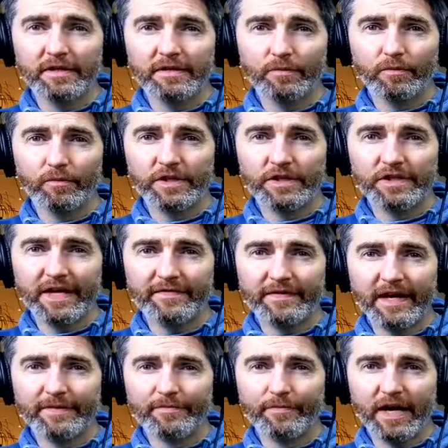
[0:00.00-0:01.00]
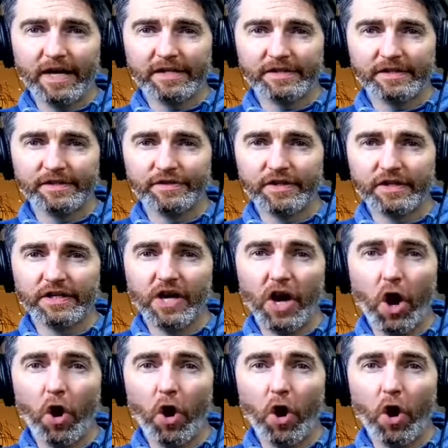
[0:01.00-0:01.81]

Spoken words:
We just have that in brackets because you're kind of